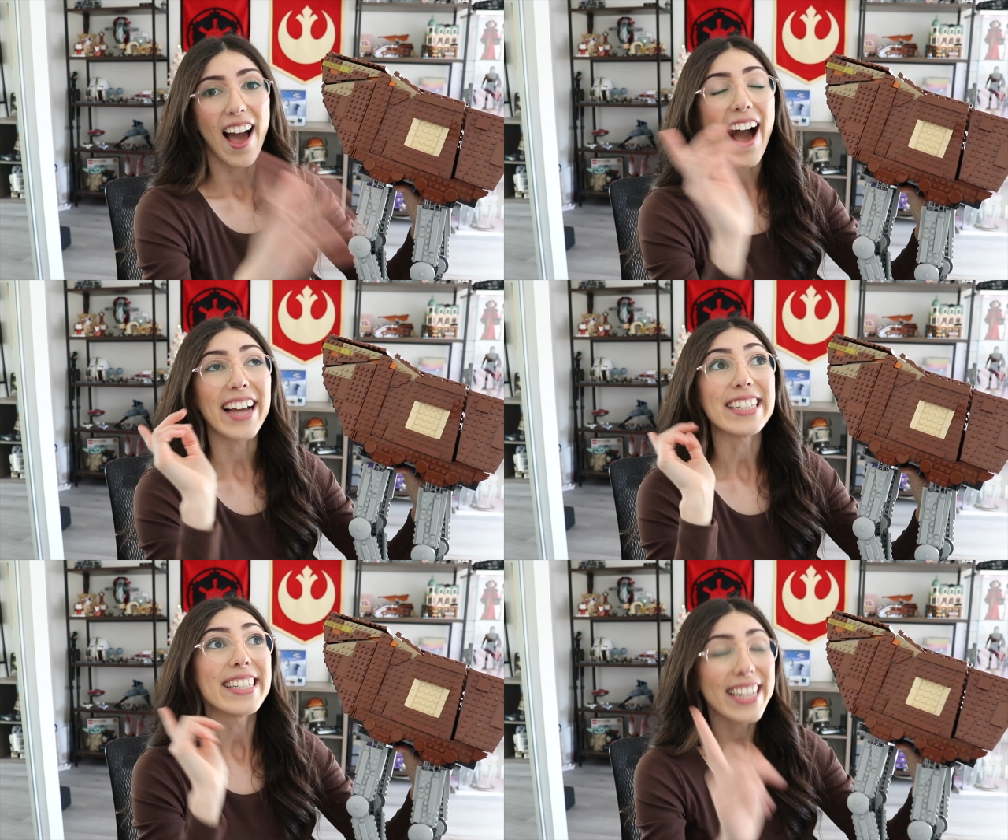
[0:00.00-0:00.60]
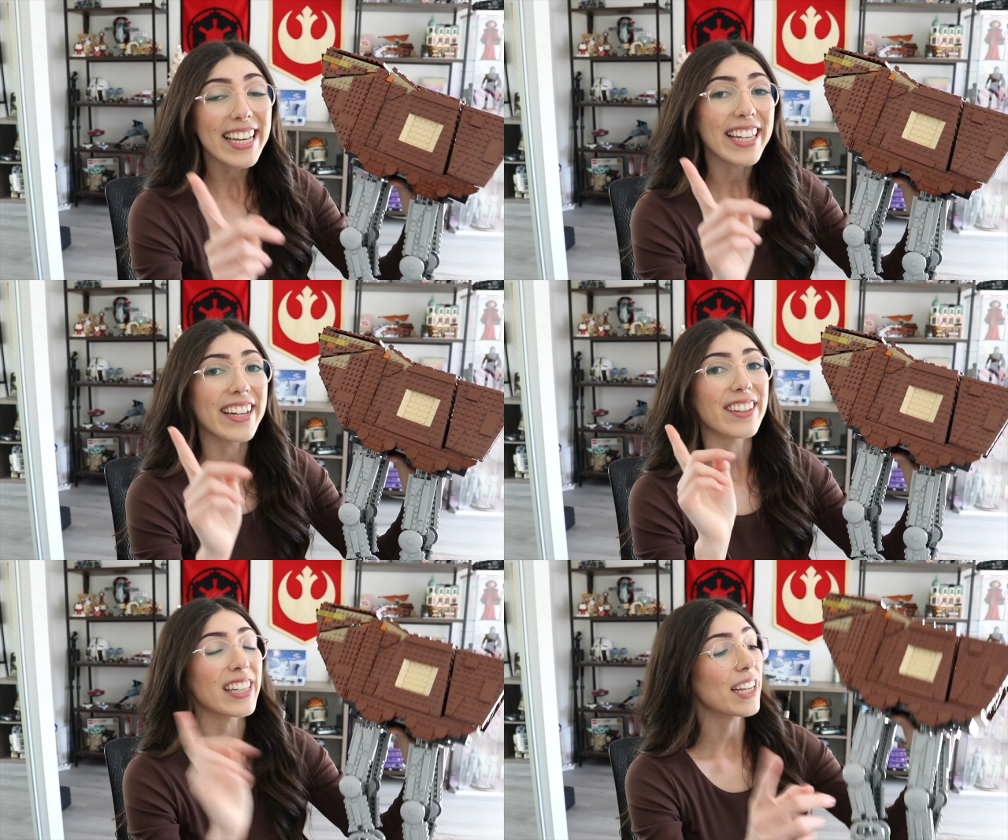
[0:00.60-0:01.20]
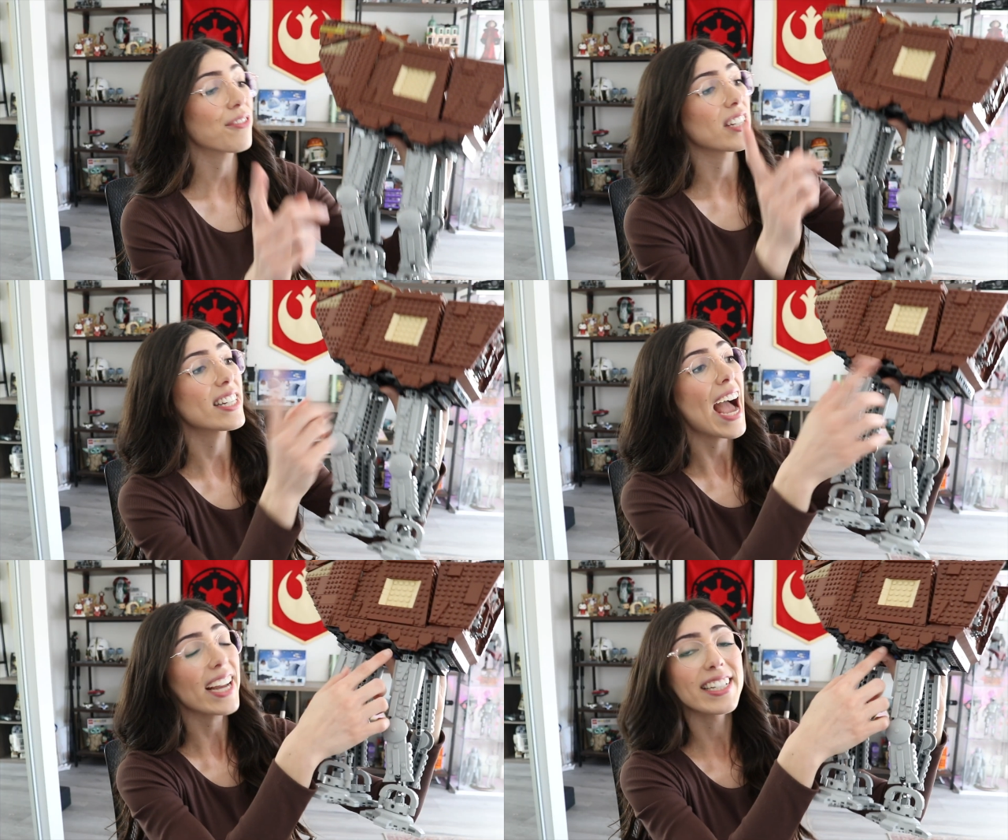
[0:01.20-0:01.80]
I did leave the
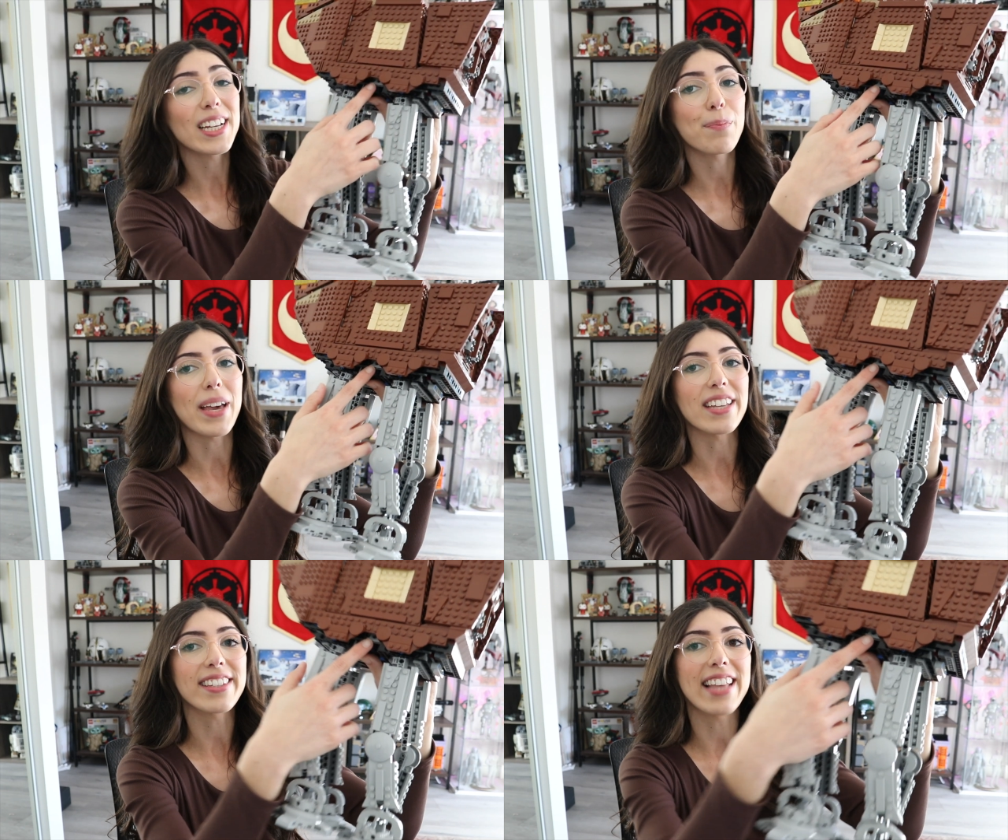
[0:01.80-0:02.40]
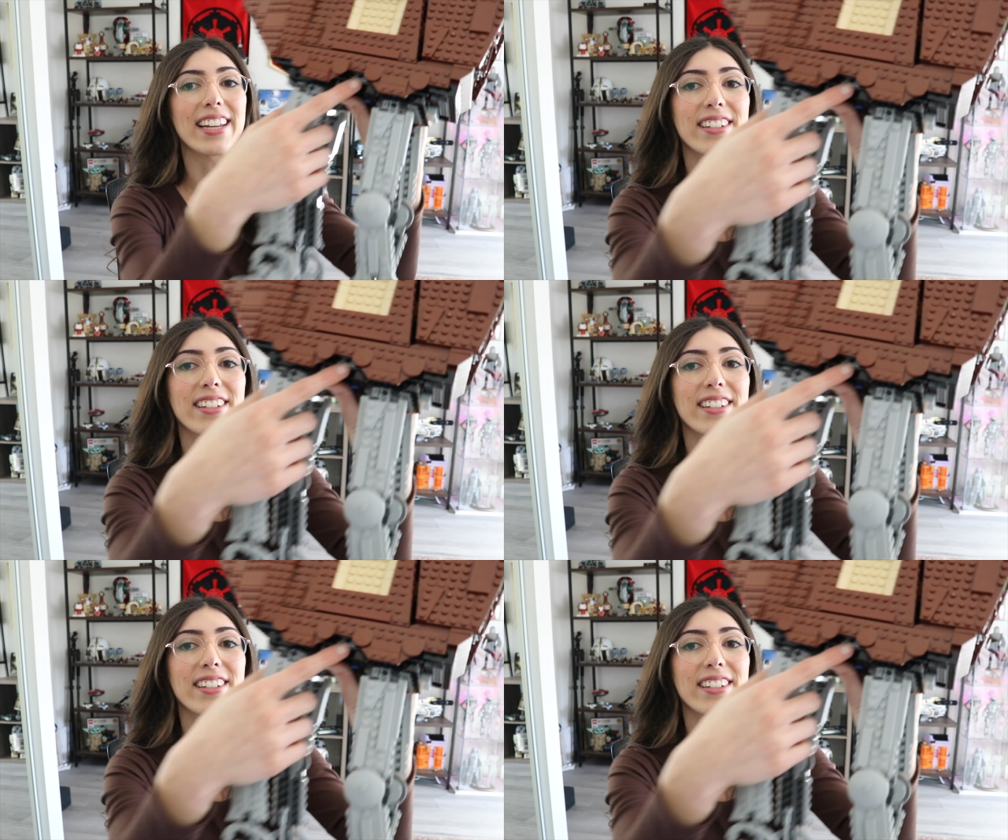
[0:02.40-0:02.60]
Technic base that